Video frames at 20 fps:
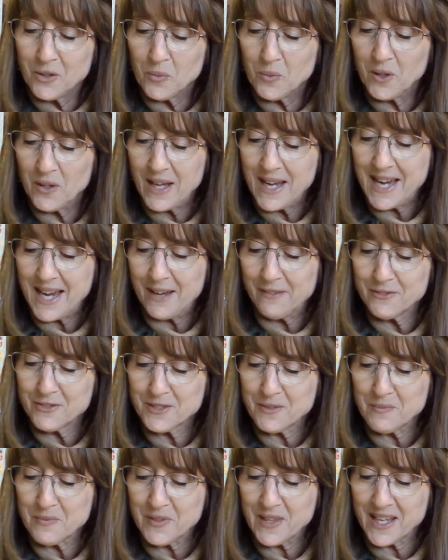Well, I have
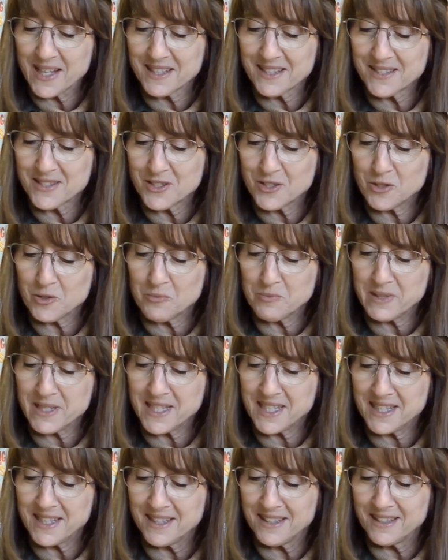some things to
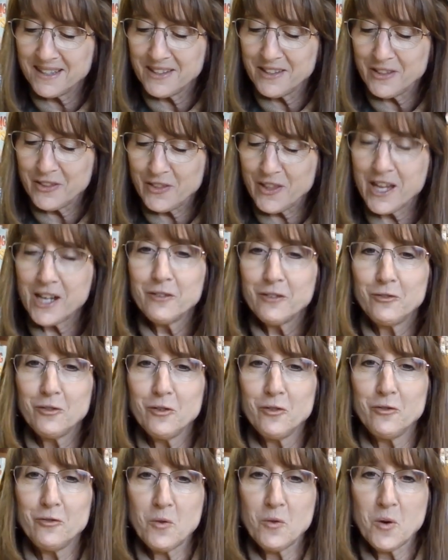be
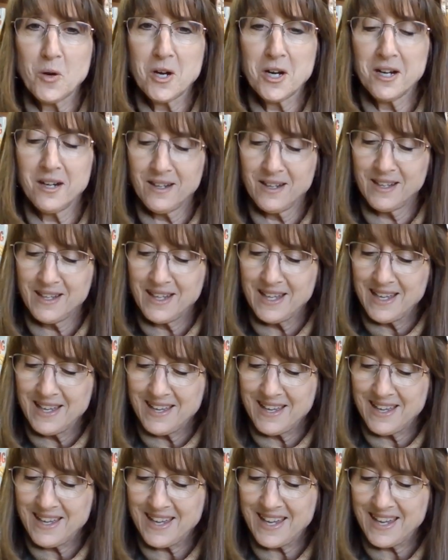thankful for
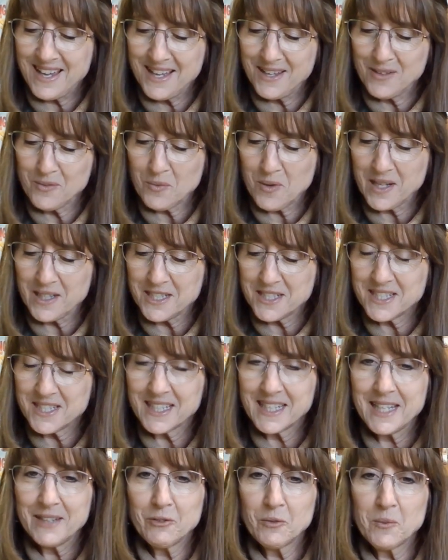and wanted to
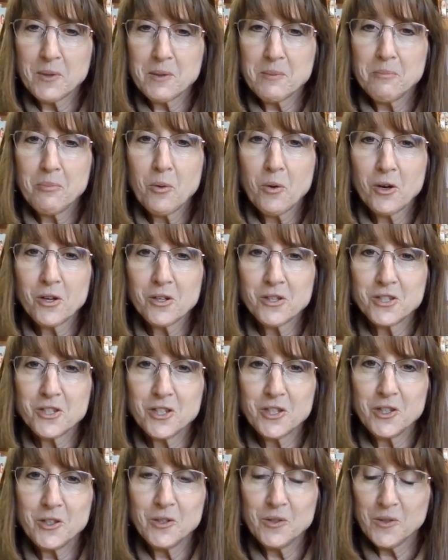give a report
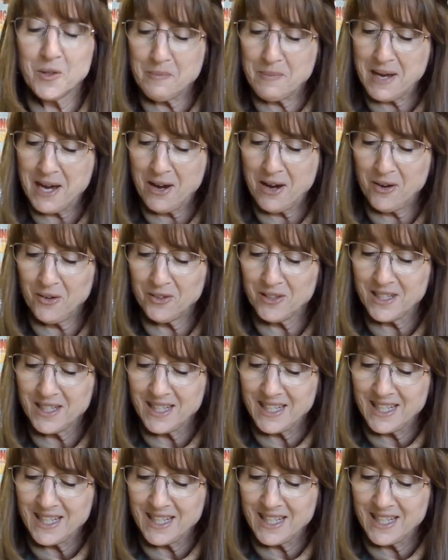to you about.